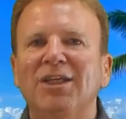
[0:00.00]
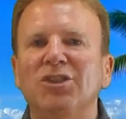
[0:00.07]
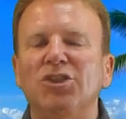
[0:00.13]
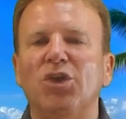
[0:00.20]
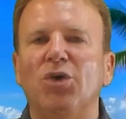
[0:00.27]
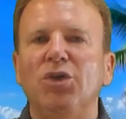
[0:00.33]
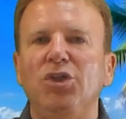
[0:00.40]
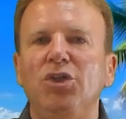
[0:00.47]

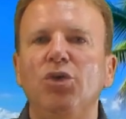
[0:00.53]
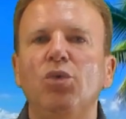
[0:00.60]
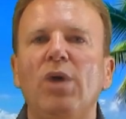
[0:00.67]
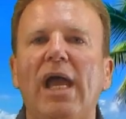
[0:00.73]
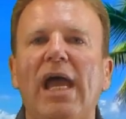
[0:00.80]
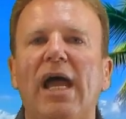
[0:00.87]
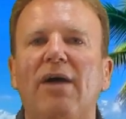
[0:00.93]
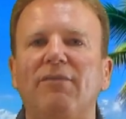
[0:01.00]
so you
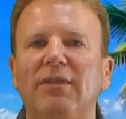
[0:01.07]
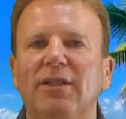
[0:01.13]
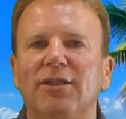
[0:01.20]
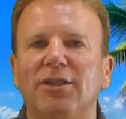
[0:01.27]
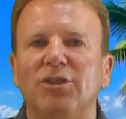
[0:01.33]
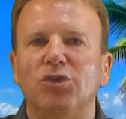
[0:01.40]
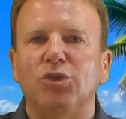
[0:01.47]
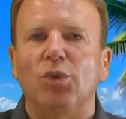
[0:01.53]
have the
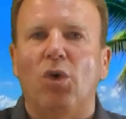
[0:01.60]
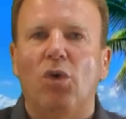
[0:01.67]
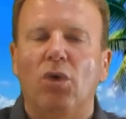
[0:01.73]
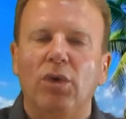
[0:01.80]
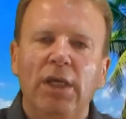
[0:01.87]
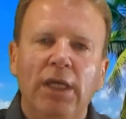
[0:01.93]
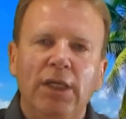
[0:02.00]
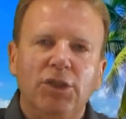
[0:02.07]

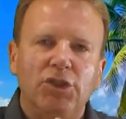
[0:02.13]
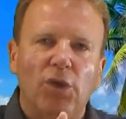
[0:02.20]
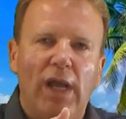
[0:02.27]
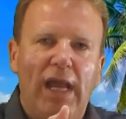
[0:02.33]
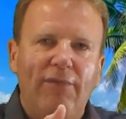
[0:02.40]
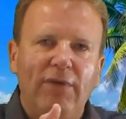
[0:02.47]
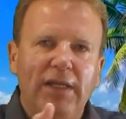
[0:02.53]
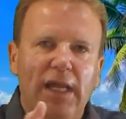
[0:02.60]
control. So
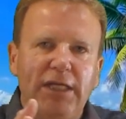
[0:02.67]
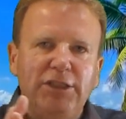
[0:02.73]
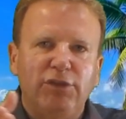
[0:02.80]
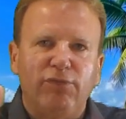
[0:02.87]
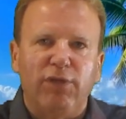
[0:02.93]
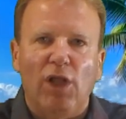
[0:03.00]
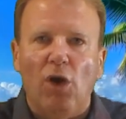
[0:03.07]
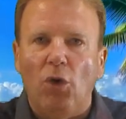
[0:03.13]
have a nice
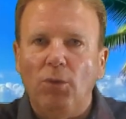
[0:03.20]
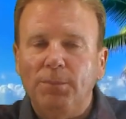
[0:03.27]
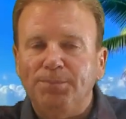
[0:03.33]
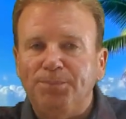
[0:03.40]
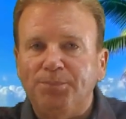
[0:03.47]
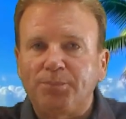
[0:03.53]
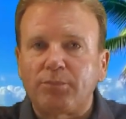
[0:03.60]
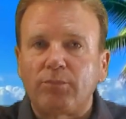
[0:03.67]
flow
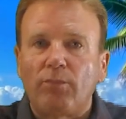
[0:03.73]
